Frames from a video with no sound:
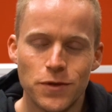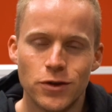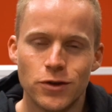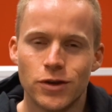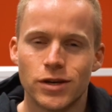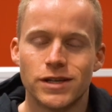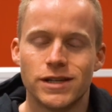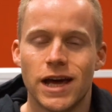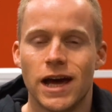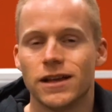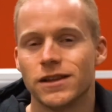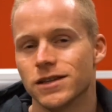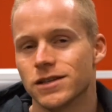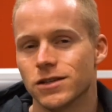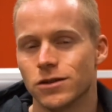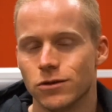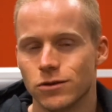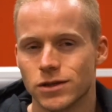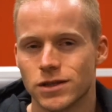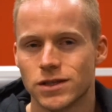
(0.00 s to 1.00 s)
you could take this
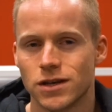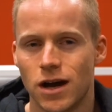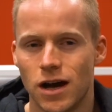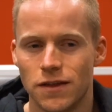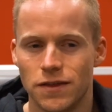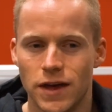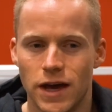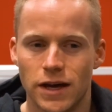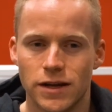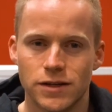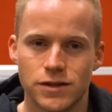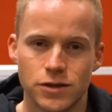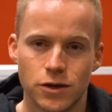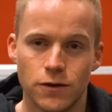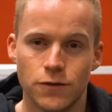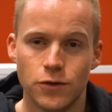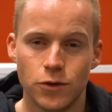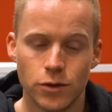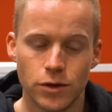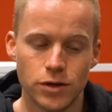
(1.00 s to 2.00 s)
alongside that. So
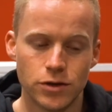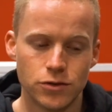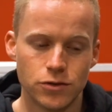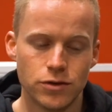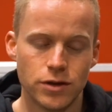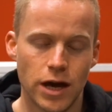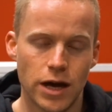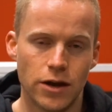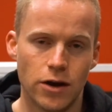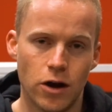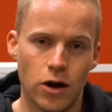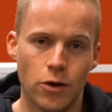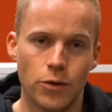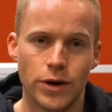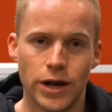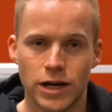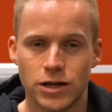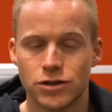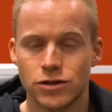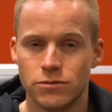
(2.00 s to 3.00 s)
if you're going to do that, I would
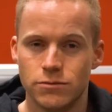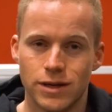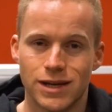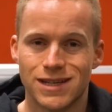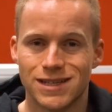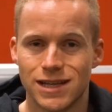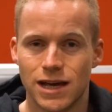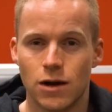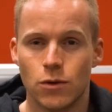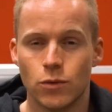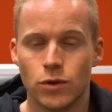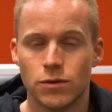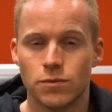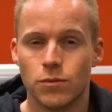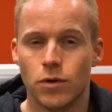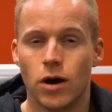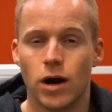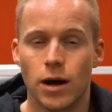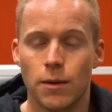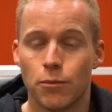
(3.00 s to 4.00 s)
actually mix that with
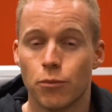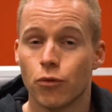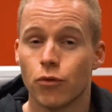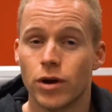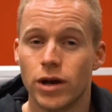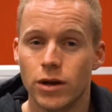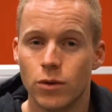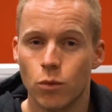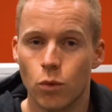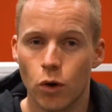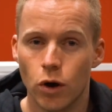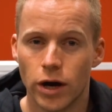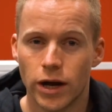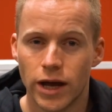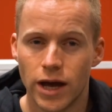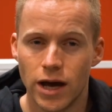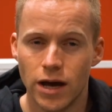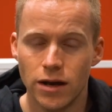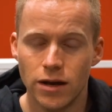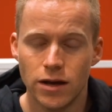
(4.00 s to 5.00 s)
my
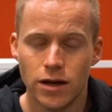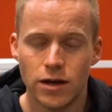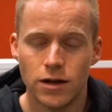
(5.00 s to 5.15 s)
pre-workout,